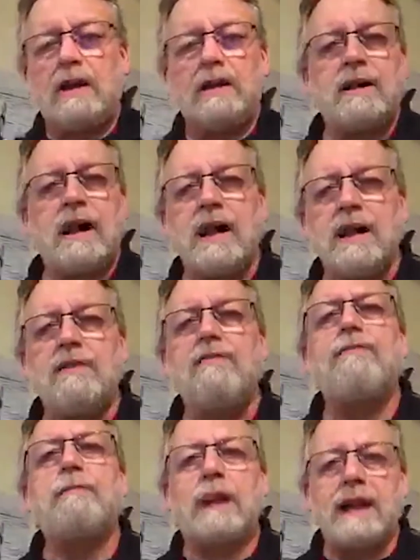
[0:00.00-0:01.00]
native
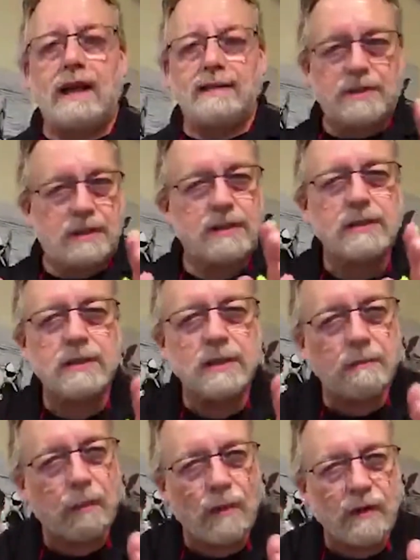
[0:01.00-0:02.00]
plants. That's the
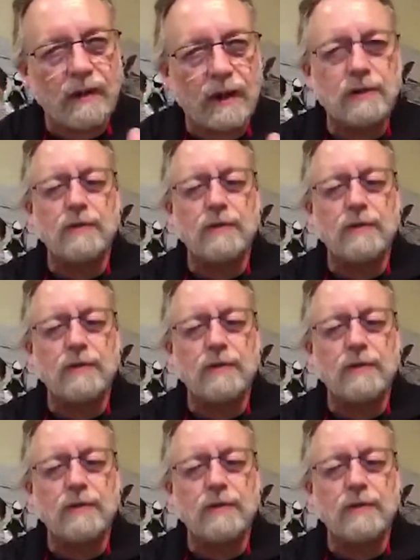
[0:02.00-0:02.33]
important thing too,